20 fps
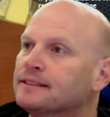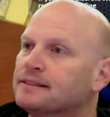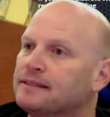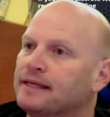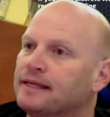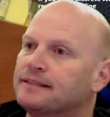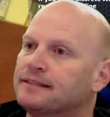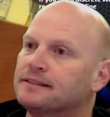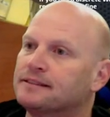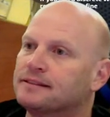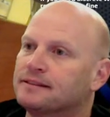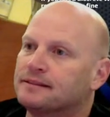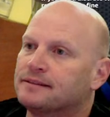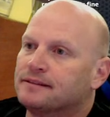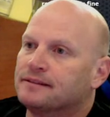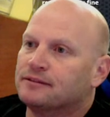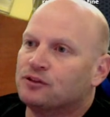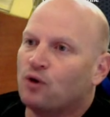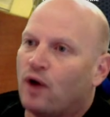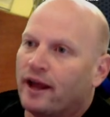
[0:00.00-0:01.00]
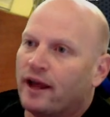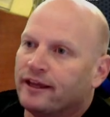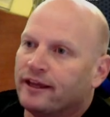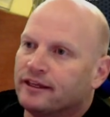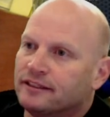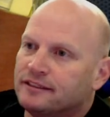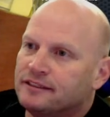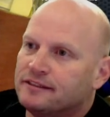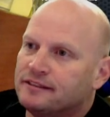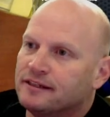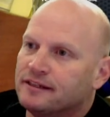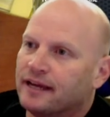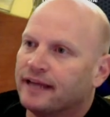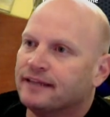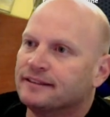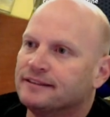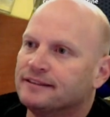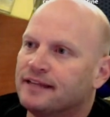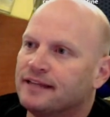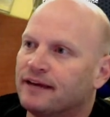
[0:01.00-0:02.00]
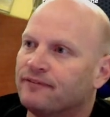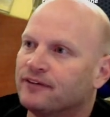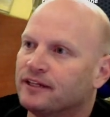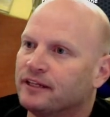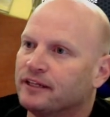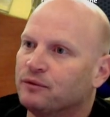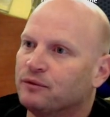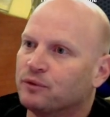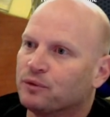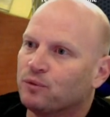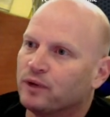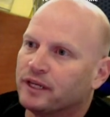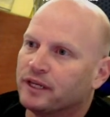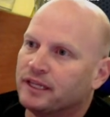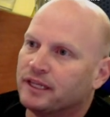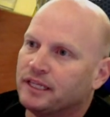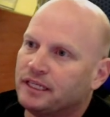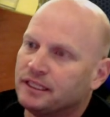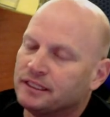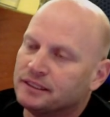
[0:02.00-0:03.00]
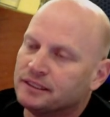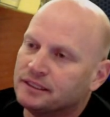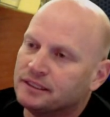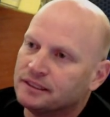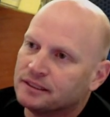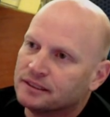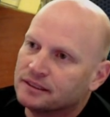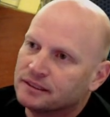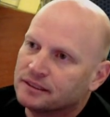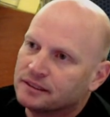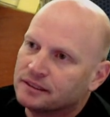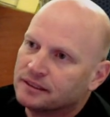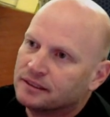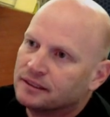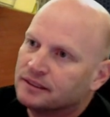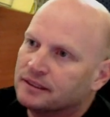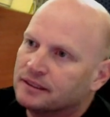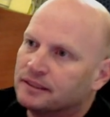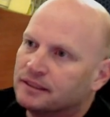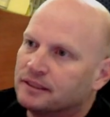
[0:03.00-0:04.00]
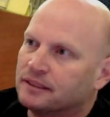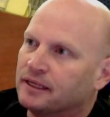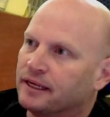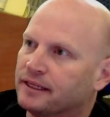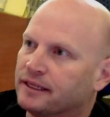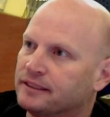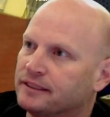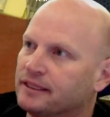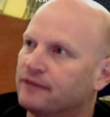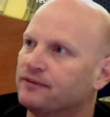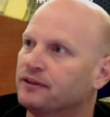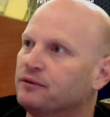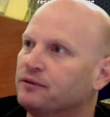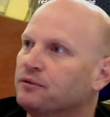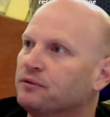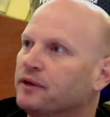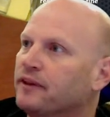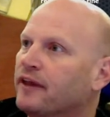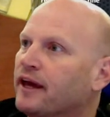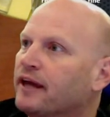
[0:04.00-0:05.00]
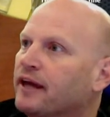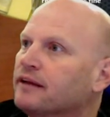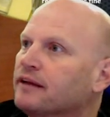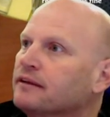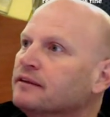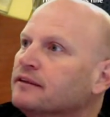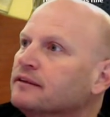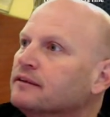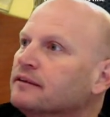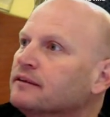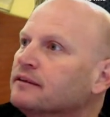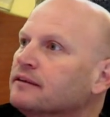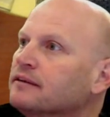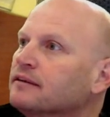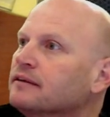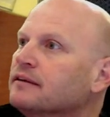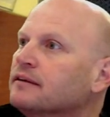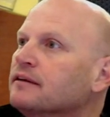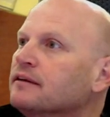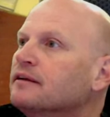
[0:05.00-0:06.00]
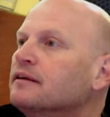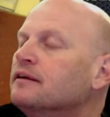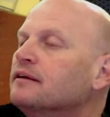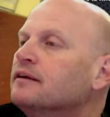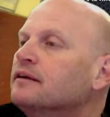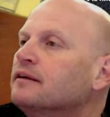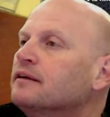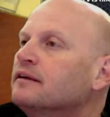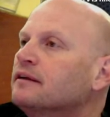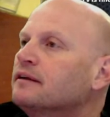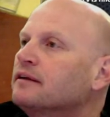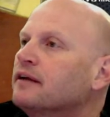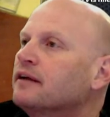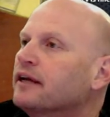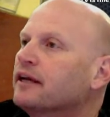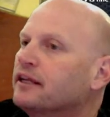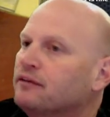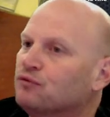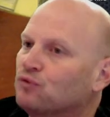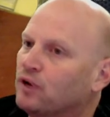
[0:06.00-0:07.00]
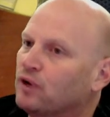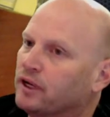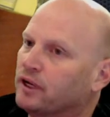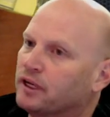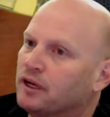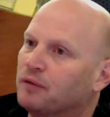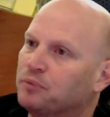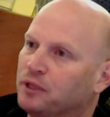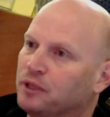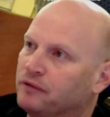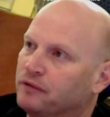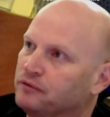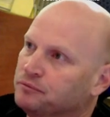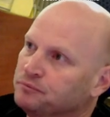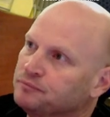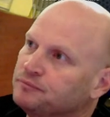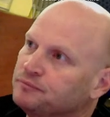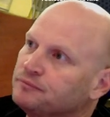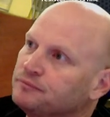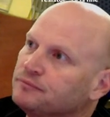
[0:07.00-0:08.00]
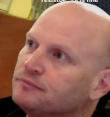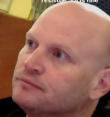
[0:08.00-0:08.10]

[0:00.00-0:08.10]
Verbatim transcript: That's that's so I could I could definitely with one of these, I could definitely run that. I could even run a couple of them.